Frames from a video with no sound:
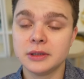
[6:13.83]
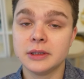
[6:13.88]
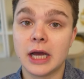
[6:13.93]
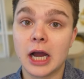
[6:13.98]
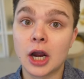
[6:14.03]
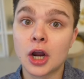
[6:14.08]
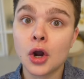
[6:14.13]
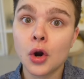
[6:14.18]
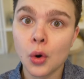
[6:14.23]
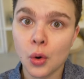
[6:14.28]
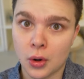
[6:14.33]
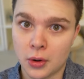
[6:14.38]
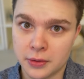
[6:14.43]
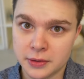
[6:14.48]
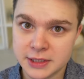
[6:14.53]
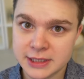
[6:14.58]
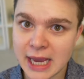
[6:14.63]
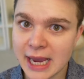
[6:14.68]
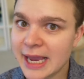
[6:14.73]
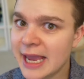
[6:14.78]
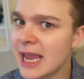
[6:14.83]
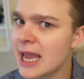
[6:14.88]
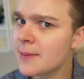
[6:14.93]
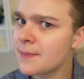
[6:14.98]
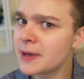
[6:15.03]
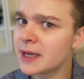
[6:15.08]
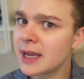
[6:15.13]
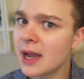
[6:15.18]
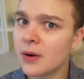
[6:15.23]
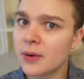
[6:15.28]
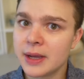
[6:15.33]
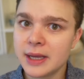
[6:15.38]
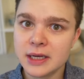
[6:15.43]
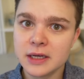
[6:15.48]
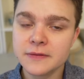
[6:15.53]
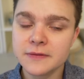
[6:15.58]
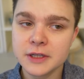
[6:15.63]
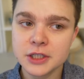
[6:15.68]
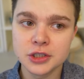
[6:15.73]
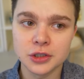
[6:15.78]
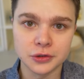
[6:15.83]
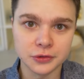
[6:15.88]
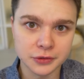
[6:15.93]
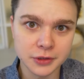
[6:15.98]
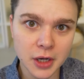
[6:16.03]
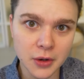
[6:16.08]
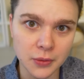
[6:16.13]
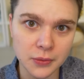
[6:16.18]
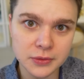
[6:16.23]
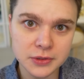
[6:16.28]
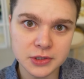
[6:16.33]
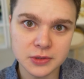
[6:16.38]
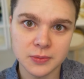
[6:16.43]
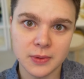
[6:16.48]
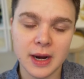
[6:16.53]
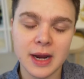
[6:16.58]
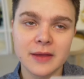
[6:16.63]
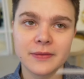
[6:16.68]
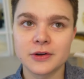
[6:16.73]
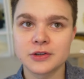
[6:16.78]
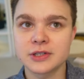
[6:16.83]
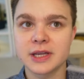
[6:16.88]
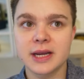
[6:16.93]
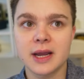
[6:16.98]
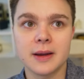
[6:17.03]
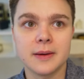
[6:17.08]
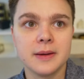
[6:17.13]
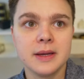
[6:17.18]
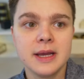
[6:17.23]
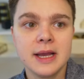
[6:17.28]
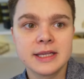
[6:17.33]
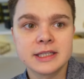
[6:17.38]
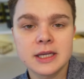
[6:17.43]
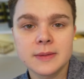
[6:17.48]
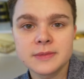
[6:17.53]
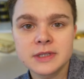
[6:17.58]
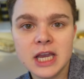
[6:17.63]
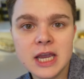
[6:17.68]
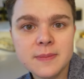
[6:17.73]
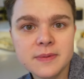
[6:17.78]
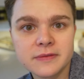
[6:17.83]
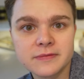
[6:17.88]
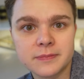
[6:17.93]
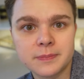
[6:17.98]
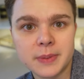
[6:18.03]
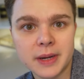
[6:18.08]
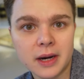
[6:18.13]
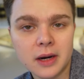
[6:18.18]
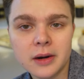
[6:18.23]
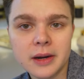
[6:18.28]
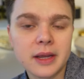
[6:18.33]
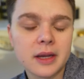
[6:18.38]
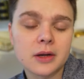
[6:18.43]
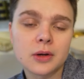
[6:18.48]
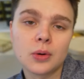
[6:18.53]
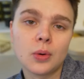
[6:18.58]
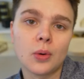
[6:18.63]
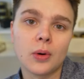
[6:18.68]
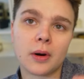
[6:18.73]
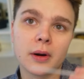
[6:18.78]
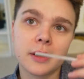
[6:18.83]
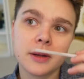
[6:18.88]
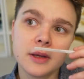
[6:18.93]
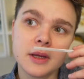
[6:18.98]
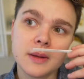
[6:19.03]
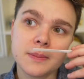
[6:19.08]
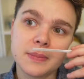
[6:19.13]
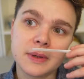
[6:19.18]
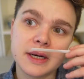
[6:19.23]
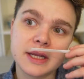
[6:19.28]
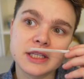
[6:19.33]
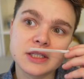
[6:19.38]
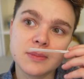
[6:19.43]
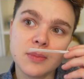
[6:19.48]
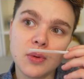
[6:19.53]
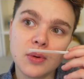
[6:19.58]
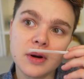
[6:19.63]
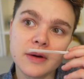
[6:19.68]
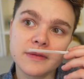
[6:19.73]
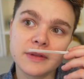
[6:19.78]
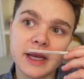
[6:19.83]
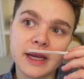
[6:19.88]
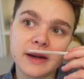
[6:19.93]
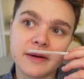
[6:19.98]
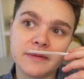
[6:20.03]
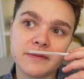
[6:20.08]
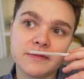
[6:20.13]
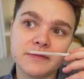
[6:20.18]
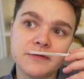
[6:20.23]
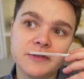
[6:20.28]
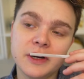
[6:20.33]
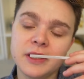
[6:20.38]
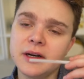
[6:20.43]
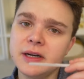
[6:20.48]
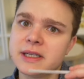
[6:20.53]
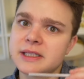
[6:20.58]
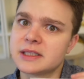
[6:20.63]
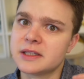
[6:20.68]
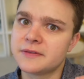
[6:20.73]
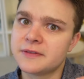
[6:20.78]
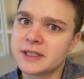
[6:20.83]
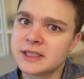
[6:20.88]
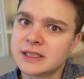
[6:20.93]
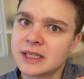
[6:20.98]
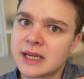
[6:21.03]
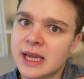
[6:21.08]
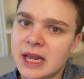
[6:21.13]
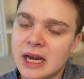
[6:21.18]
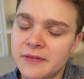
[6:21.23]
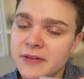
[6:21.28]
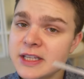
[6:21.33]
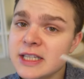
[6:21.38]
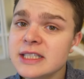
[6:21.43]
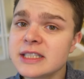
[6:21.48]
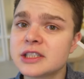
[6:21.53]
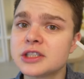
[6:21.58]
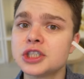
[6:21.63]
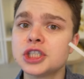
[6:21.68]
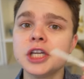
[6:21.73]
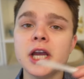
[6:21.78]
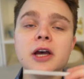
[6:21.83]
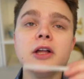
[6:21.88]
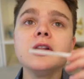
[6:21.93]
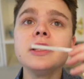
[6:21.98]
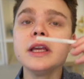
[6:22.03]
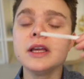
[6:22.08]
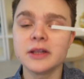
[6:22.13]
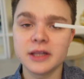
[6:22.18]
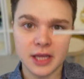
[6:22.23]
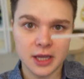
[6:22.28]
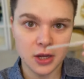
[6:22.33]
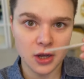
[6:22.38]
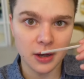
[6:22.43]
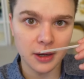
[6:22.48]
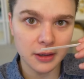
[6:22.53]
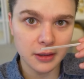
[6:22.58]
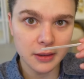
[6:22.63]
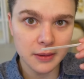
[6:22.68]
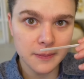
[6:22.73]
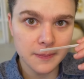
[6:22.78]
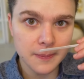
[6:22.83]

accords. I can't pick out individual notes, right? There's like a, some type of berry accord, but it's more of like a very sophisticated, this is chillingly good